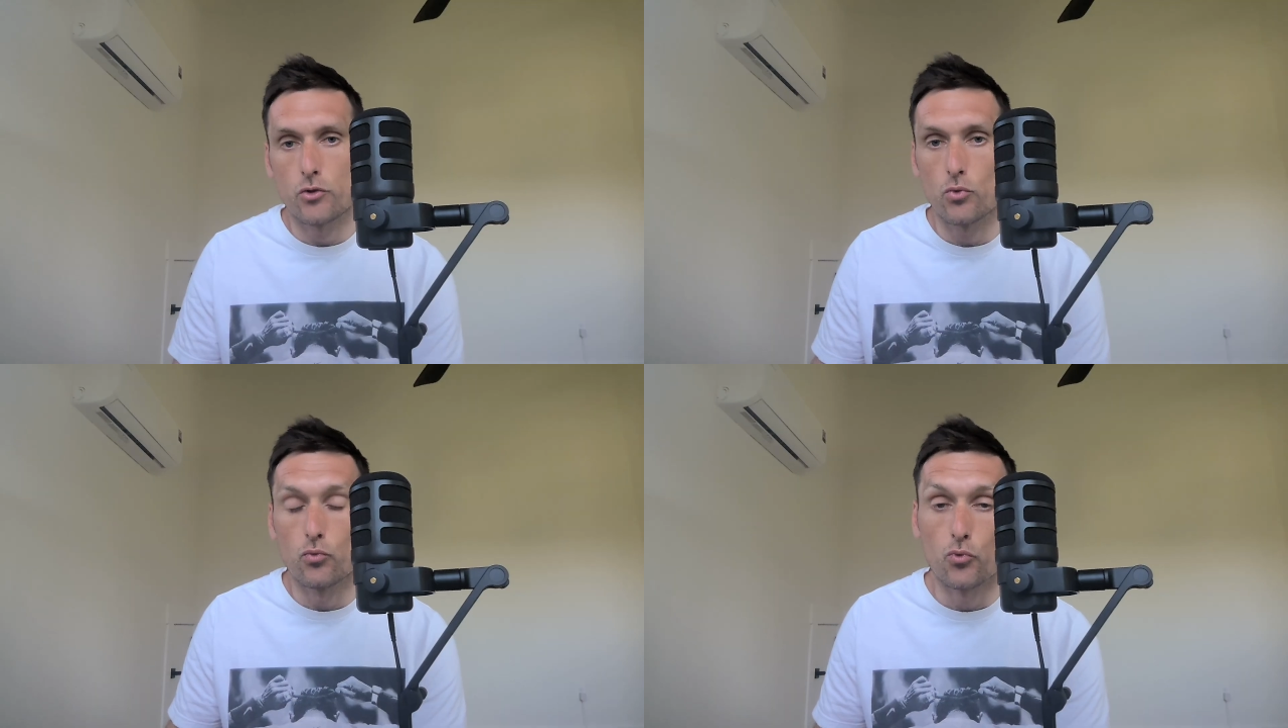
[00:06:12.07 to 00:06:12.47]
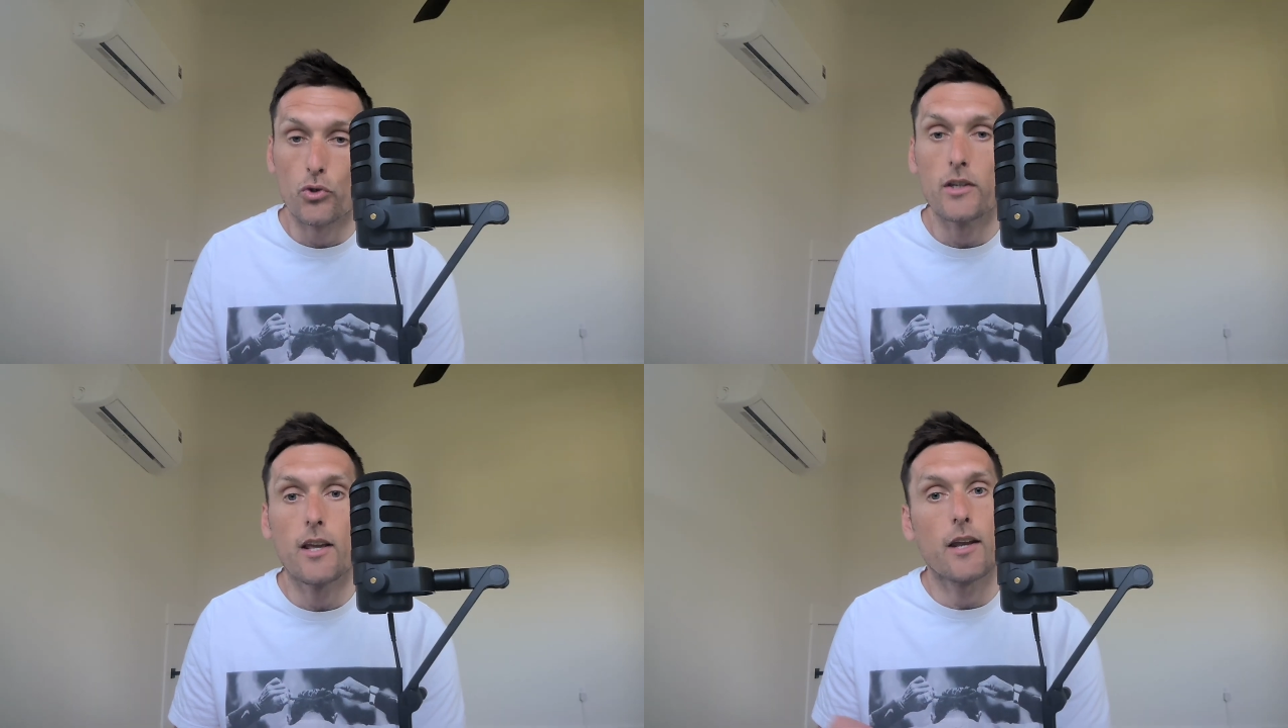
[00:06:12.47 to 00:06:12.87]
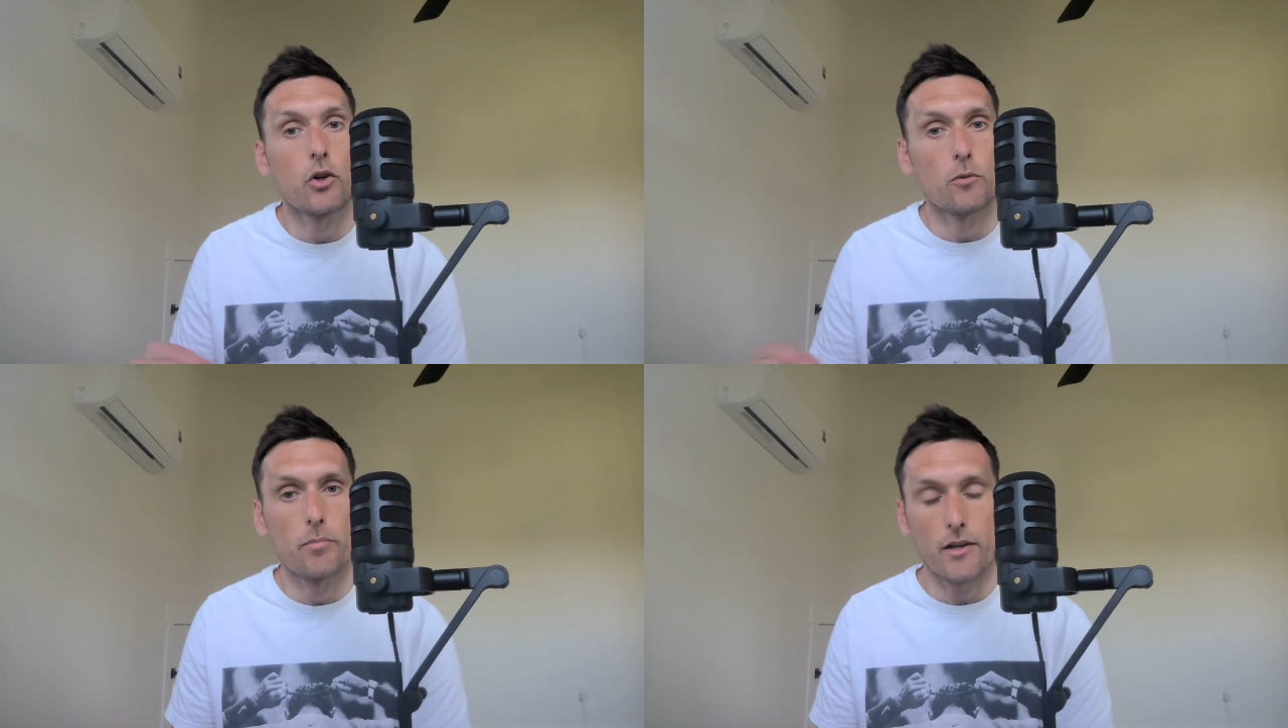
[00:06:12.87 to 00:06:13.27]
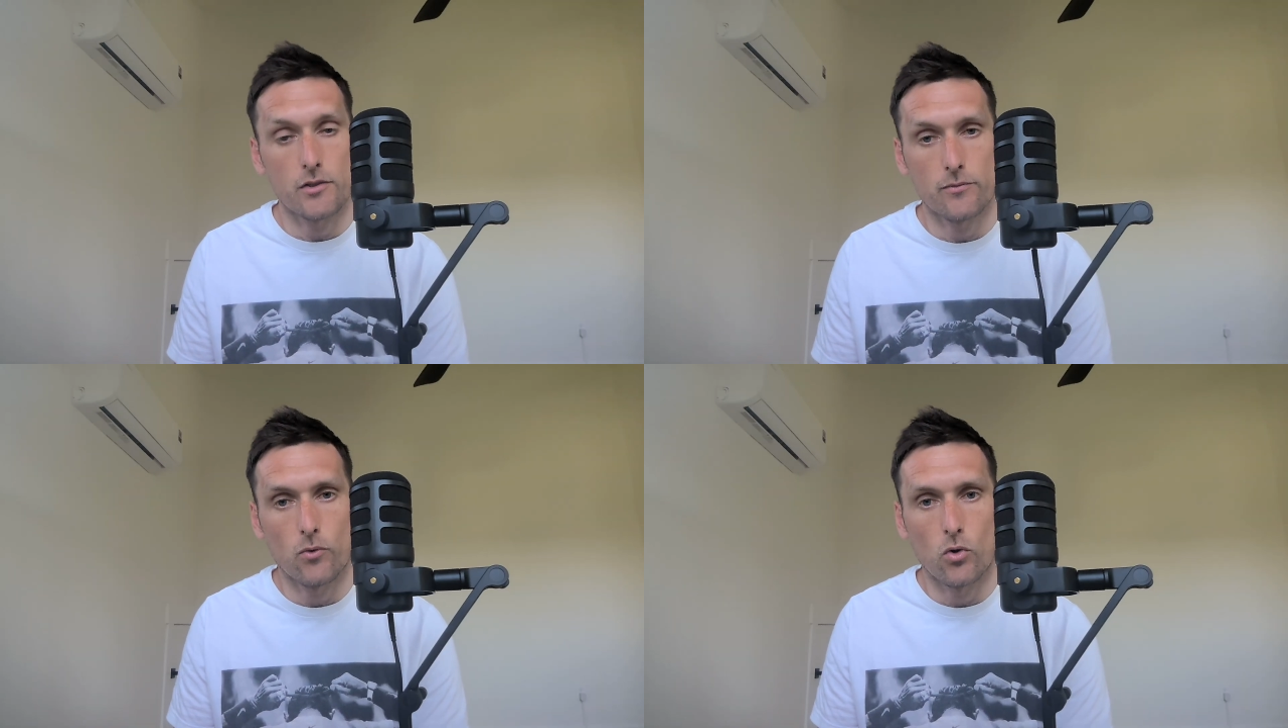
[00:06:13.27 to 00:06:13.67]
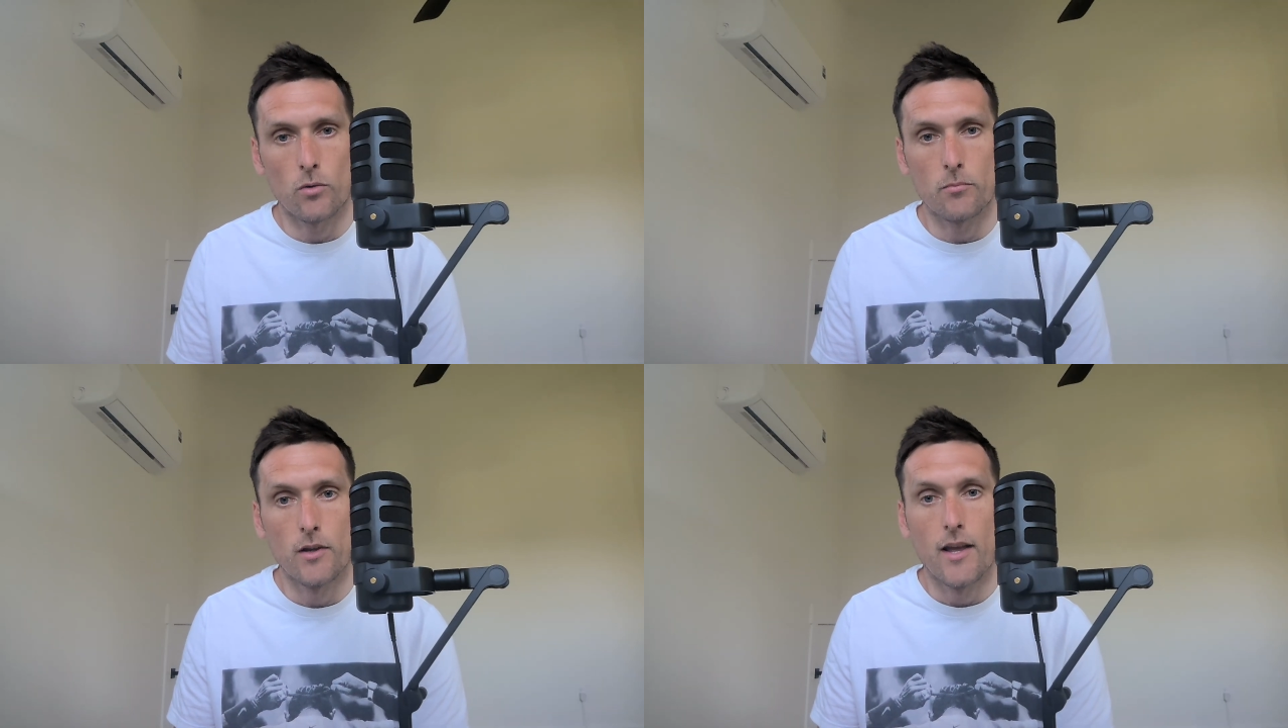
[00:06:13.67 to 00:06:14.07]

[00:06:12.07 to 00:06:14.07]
to regain her best form